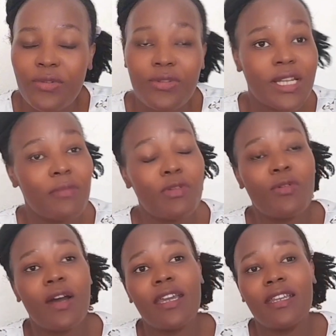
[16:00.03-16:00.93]
you tell me
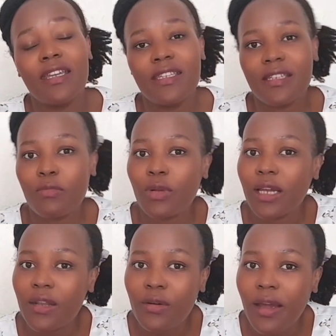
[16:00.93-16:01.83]
you are in Istanbul. I
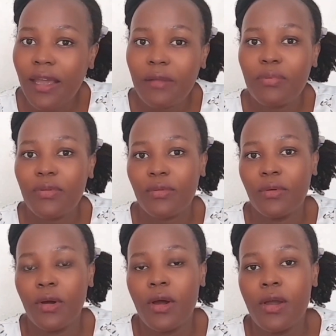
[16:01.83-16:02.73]
cannot help
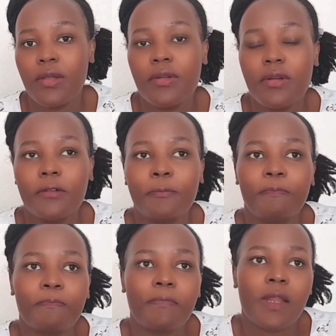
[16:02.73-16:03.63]
you, you know.
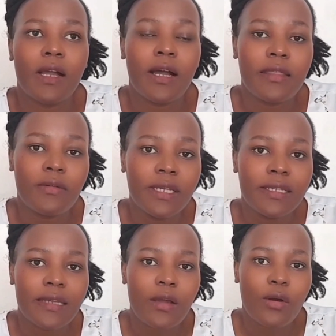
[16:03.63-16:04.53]

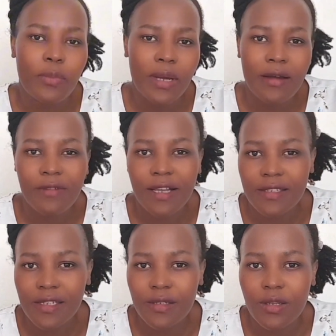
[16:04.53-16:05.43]
Otherwise, I hope I have
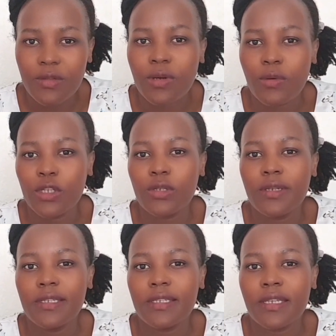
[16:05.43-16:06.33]
answered your
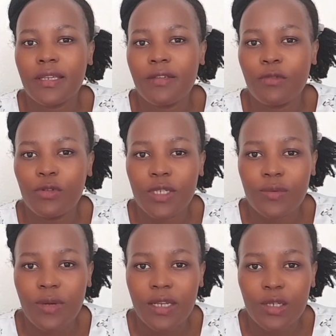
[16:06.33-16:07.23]
questions. If you
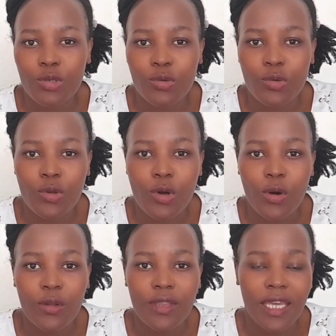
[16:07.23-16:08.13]
just wanted to
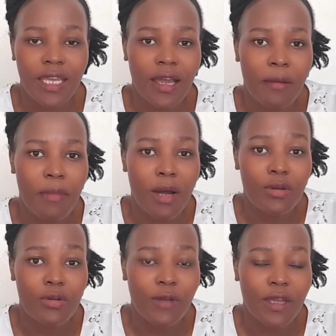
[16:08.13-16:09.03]
know the
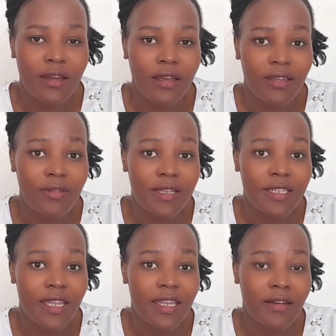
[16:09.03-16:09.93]
amount of
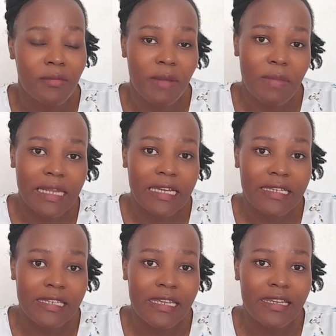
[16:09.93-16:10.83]
caregivers, and remember, like I
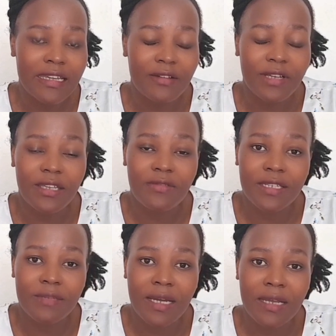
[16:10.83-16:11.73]
said,
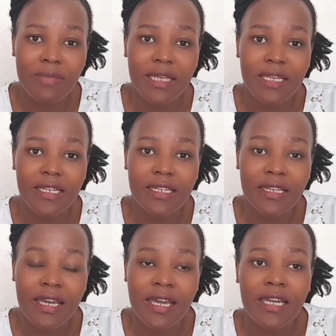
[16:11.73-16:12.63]
caregivers might be
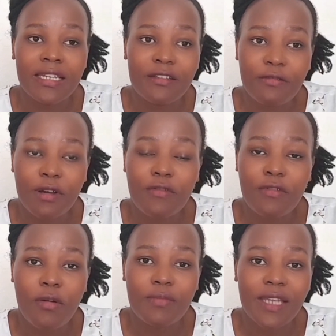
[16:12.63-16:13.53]
in different
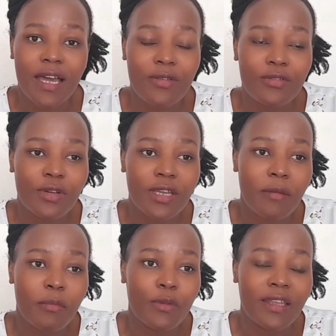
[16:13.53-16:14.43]
forms. Are you talking
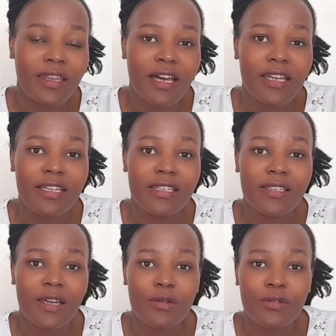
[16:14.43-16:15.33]
about the
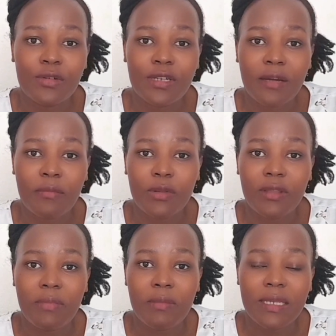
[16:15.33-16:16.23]
nannies? Are you talking about
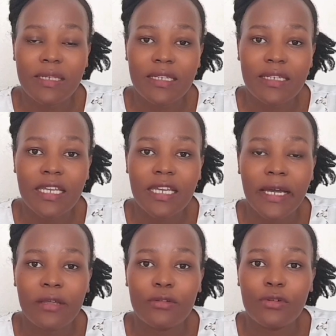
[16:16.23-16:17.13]
the babysitting?
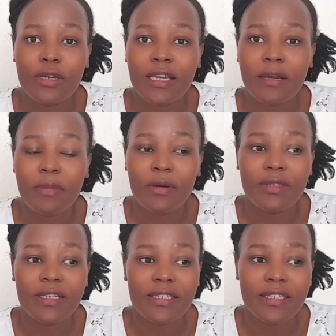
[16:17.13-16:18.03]
Are you talking
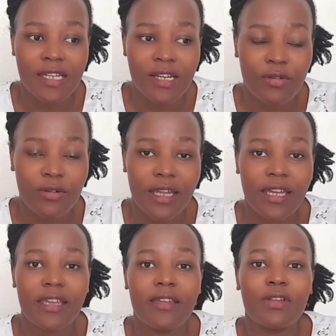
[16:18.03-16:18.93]
about just general
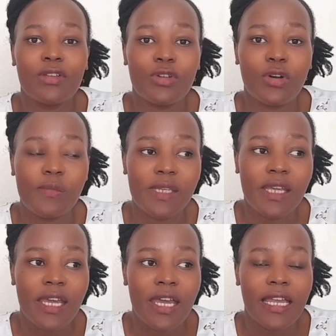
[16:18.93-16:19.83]
caregiving jobs,
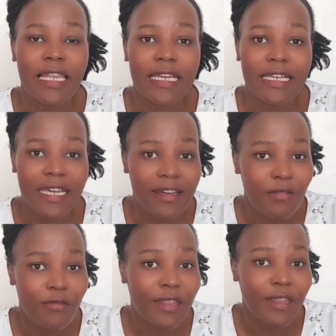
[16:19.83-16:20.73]
like
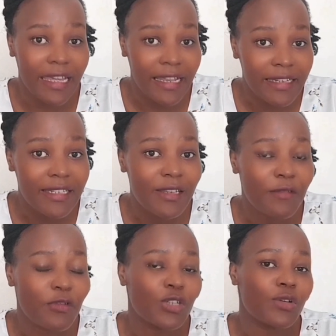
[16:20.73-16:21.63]
caring for the elders?
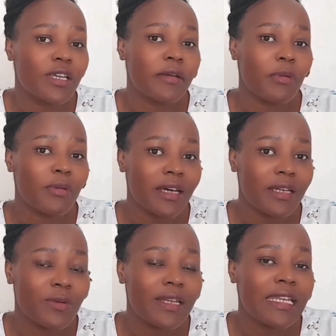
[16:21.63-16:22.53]
If you're talking about
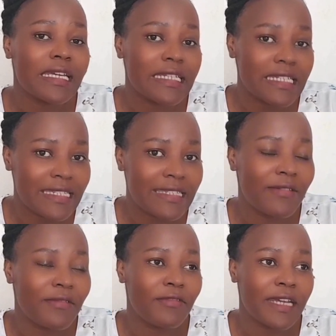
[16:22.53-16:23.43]
that one, it is
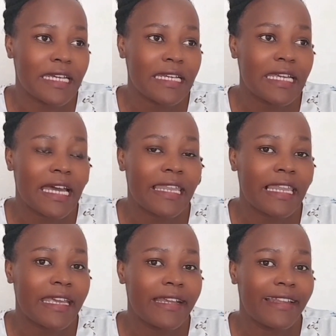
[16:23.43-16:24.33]
very
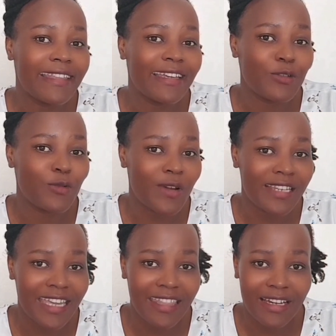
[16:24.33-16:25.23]
unlikely that you
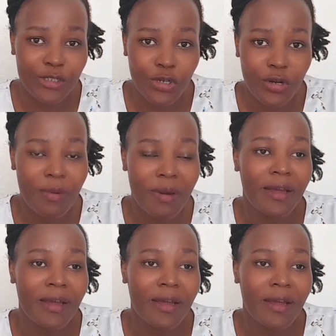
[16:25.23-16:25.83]
won't get that job,